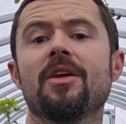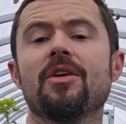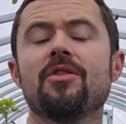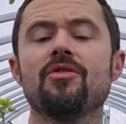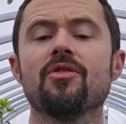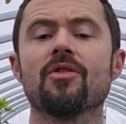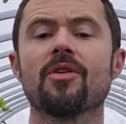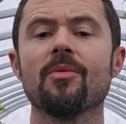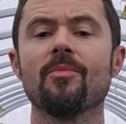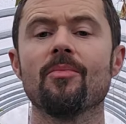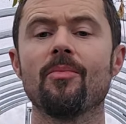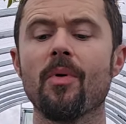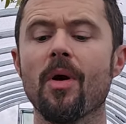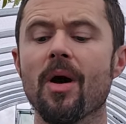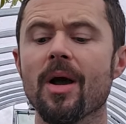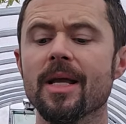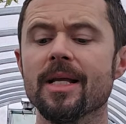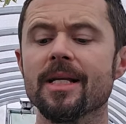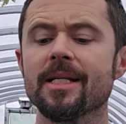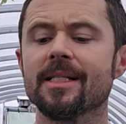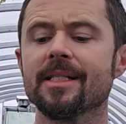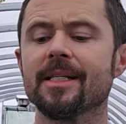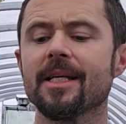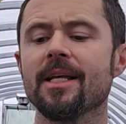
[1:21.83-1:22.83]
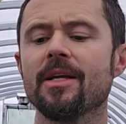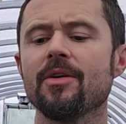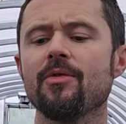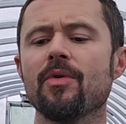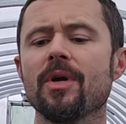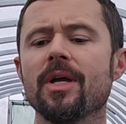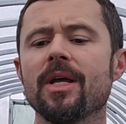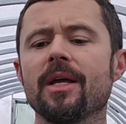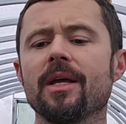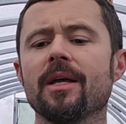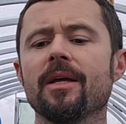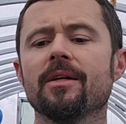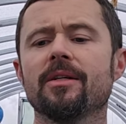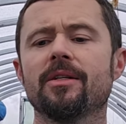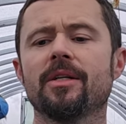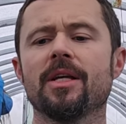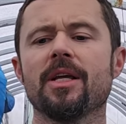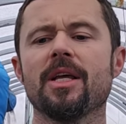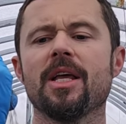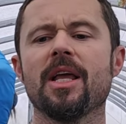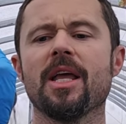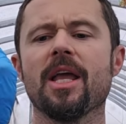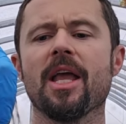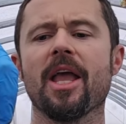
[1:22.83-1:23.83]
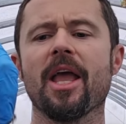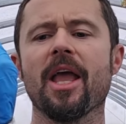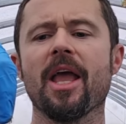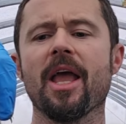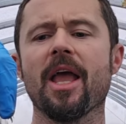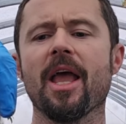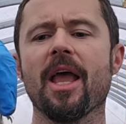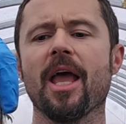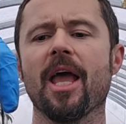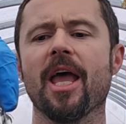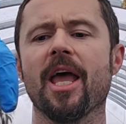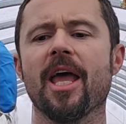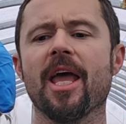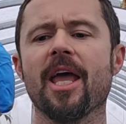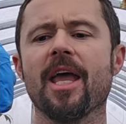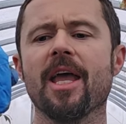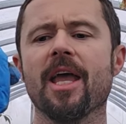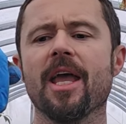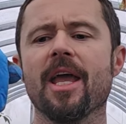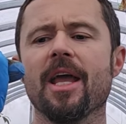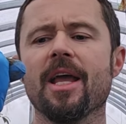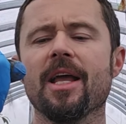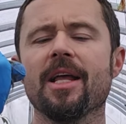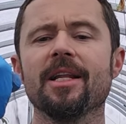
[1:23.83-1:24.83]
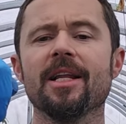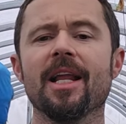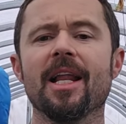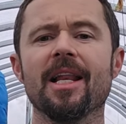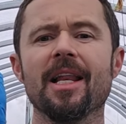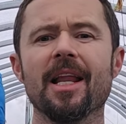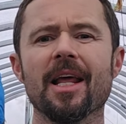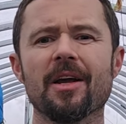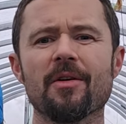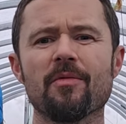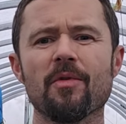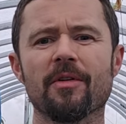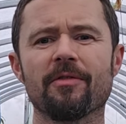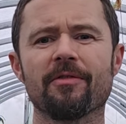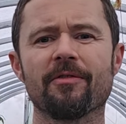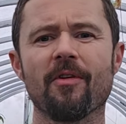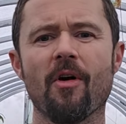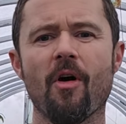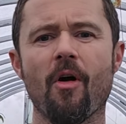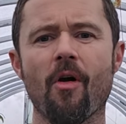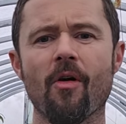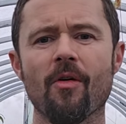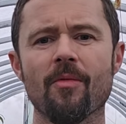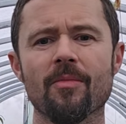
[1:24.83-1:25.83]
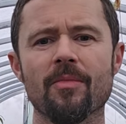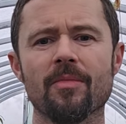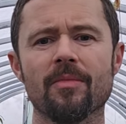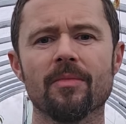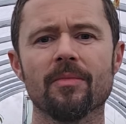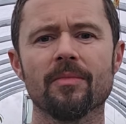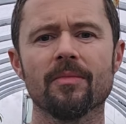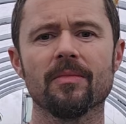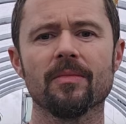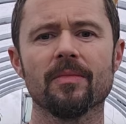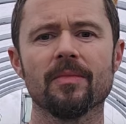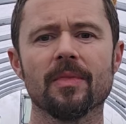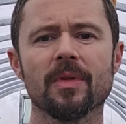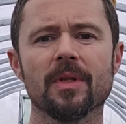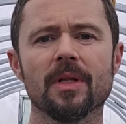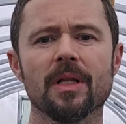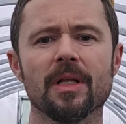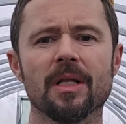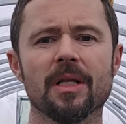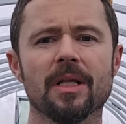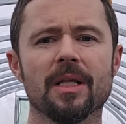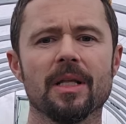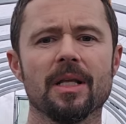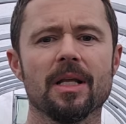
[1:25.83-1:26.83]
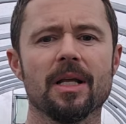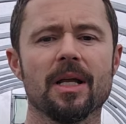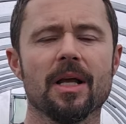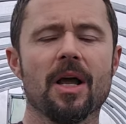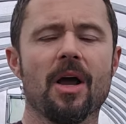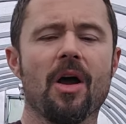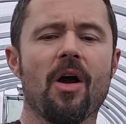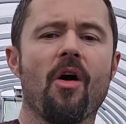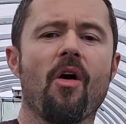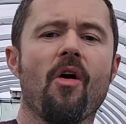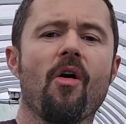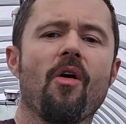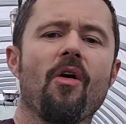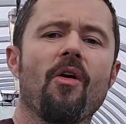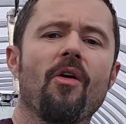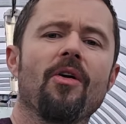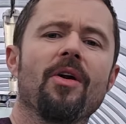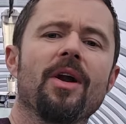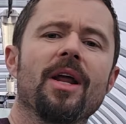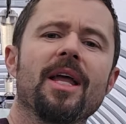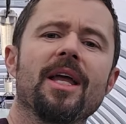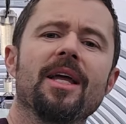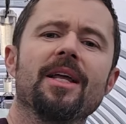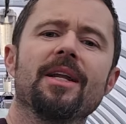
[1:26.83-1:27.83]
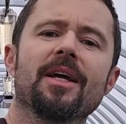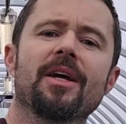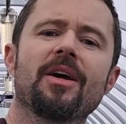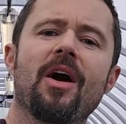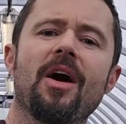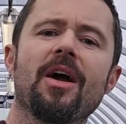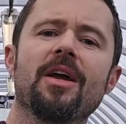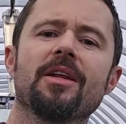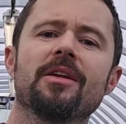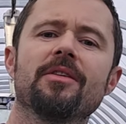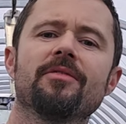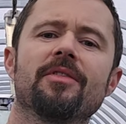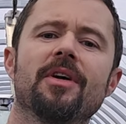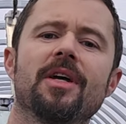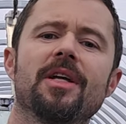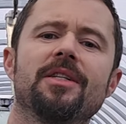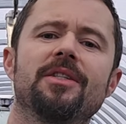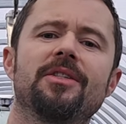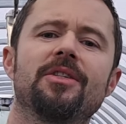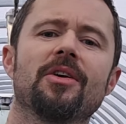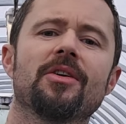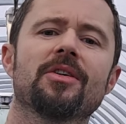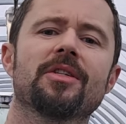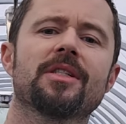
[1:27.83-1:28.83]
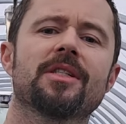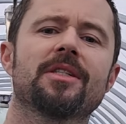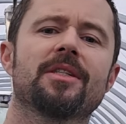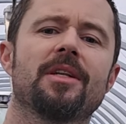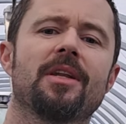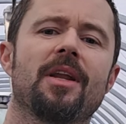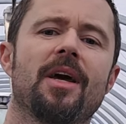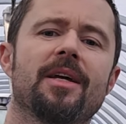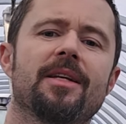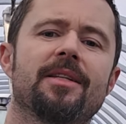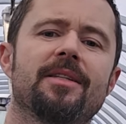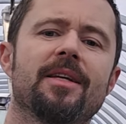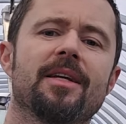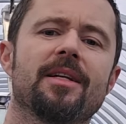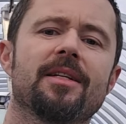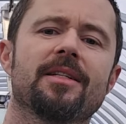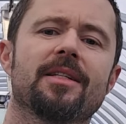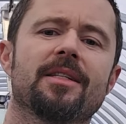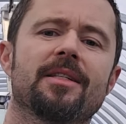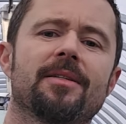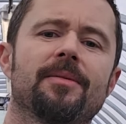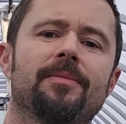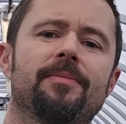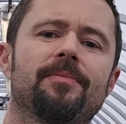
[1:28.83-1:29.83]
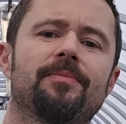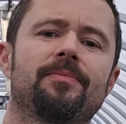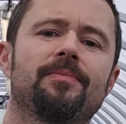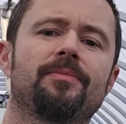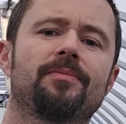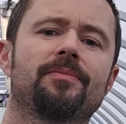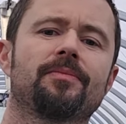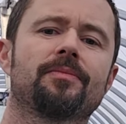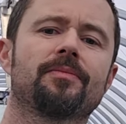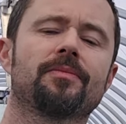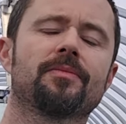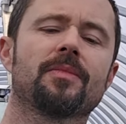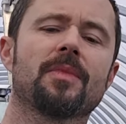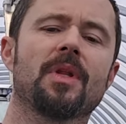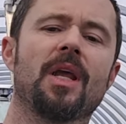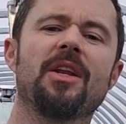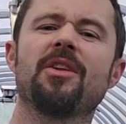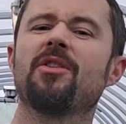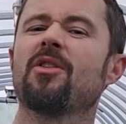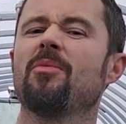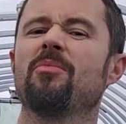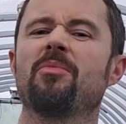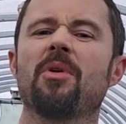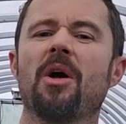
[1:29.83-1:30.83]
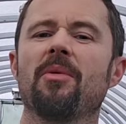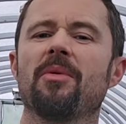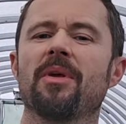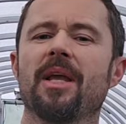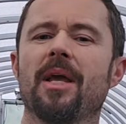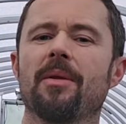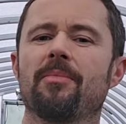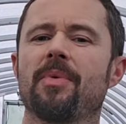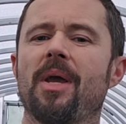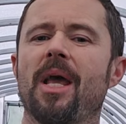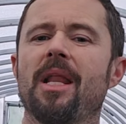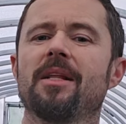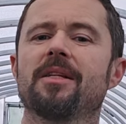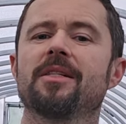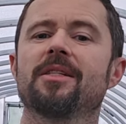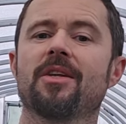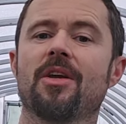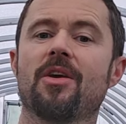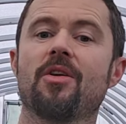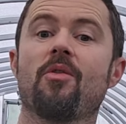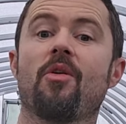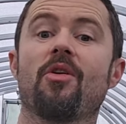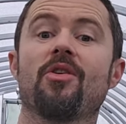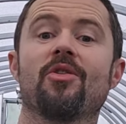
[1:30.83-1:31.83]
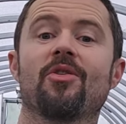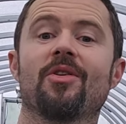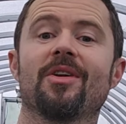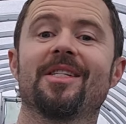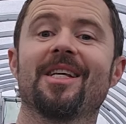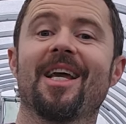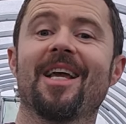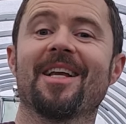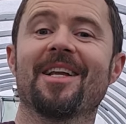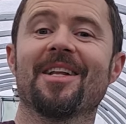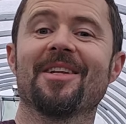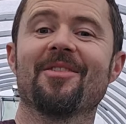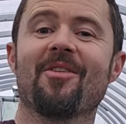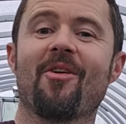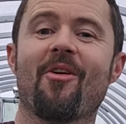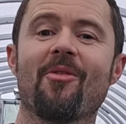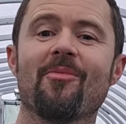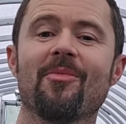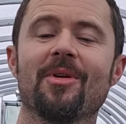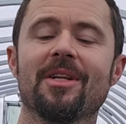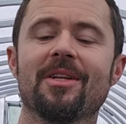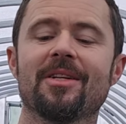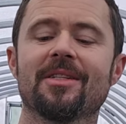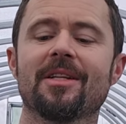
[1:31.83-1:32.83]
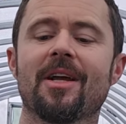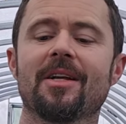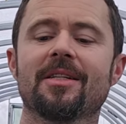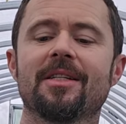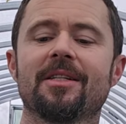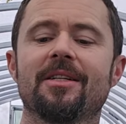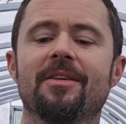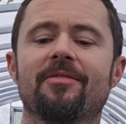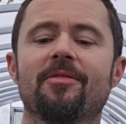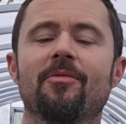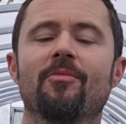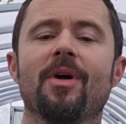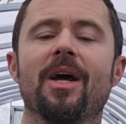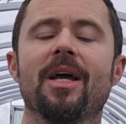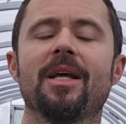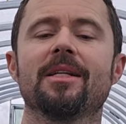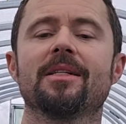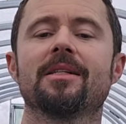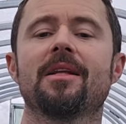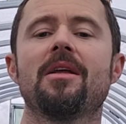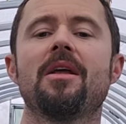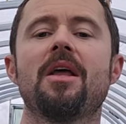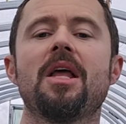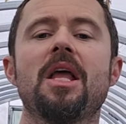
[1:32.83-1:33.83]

You can buy seaweed in liquid form or in a kind of a dust like this, and you can probably get pellets too, or you could take it normally. There's lots of different ways.